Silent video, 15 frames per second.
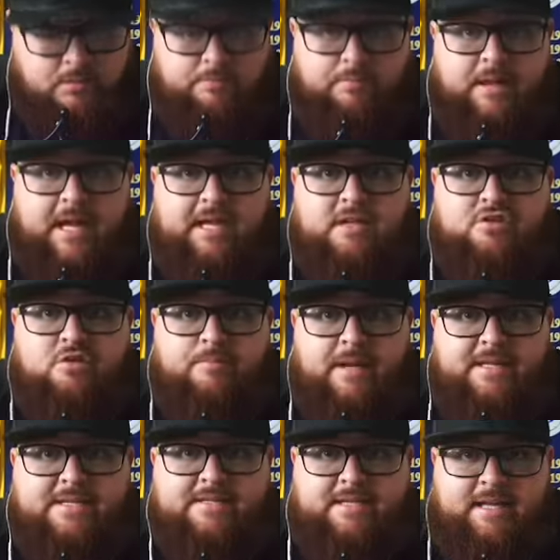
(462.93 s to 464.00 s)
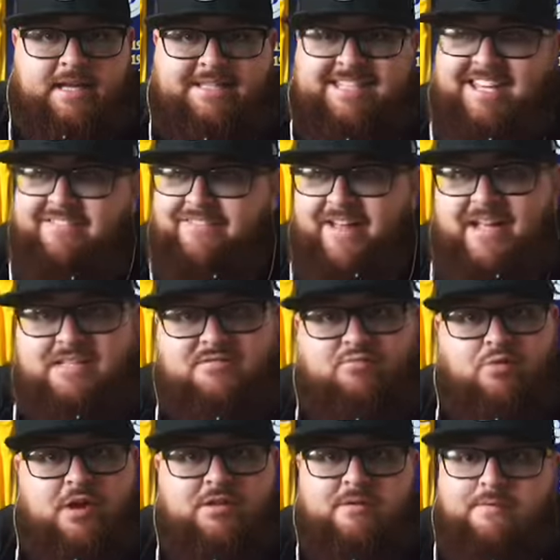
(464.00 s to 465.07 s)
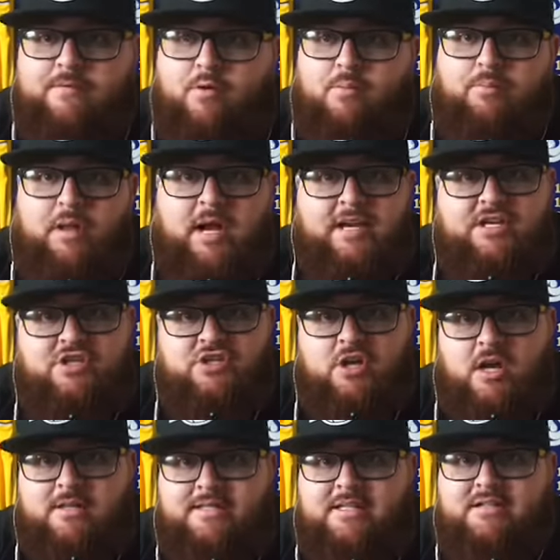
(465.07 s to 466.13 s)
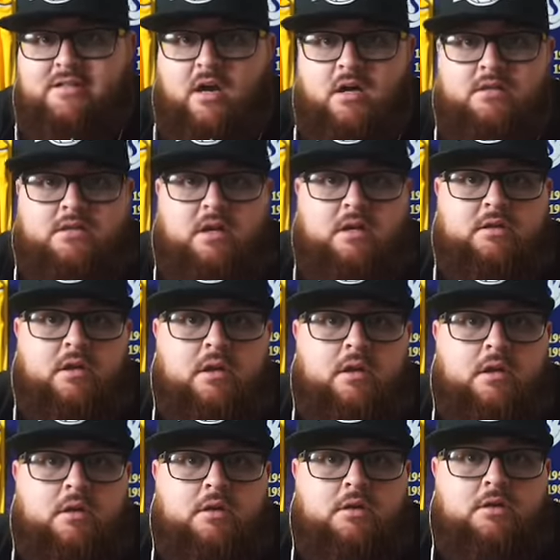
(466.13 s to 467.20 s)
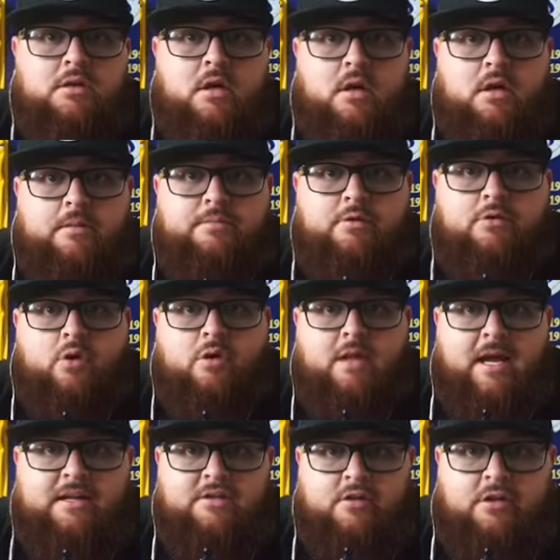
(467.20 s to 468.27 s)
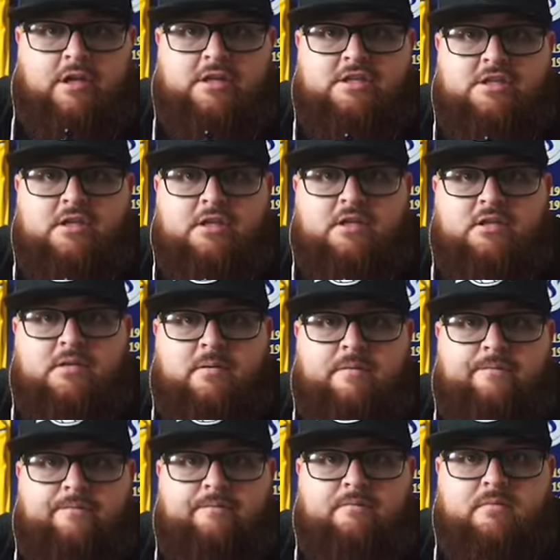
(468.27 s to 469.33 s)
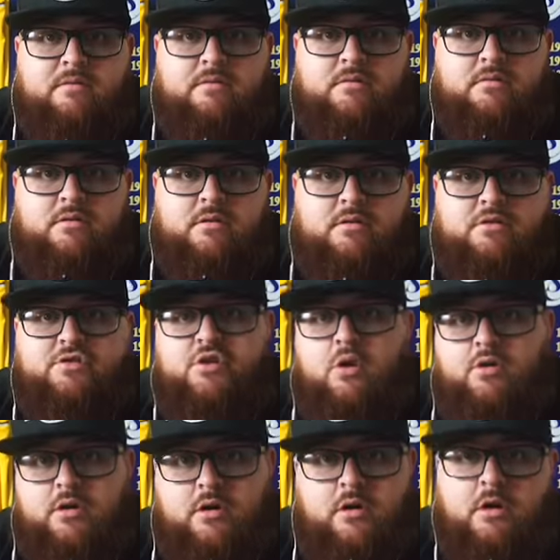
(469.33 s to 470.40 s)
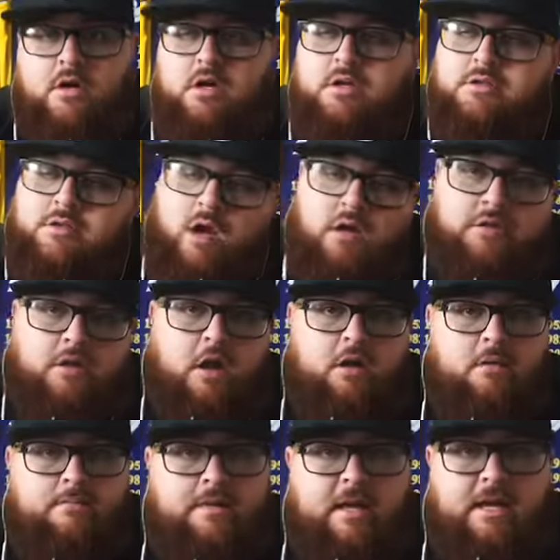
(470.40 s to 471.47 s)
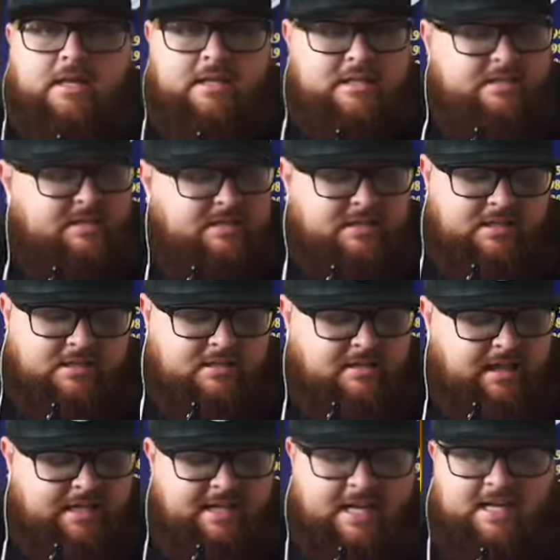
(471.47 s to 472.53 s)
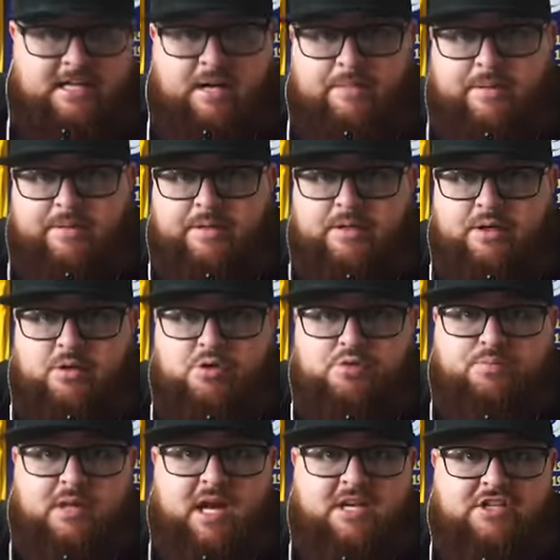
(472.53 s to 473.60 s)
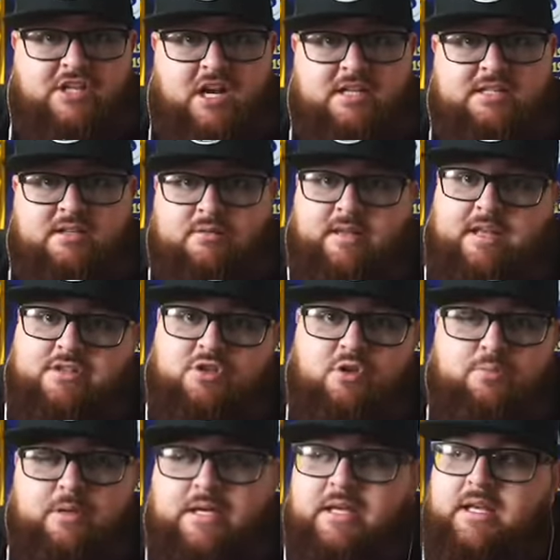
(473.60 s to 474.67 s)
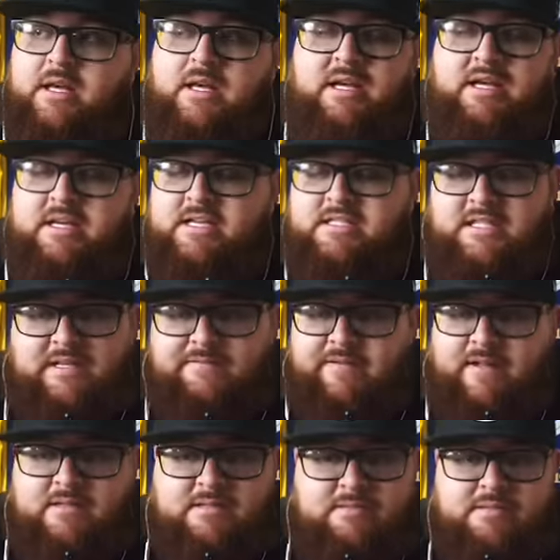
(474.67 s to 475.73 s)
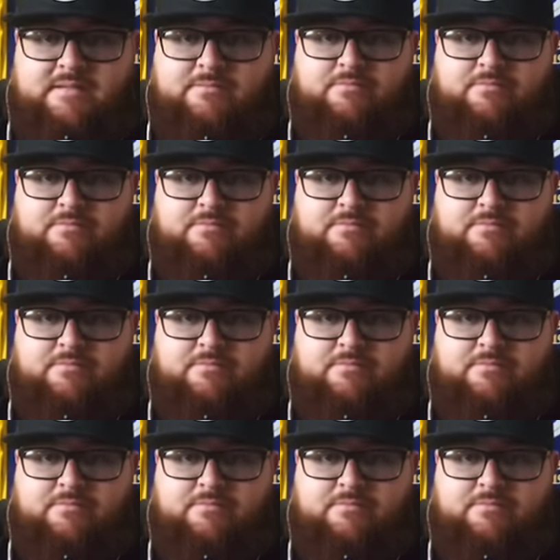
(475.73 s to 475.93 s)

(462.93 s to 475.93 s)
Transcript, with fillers: played tremendous tonight. Defense, run the floor, blocking shots. He dunked on um, Nikola Nurkic, the Joker, dunked on him. Man, he's and he had a couple huge block shots. He only had two, but he his defense was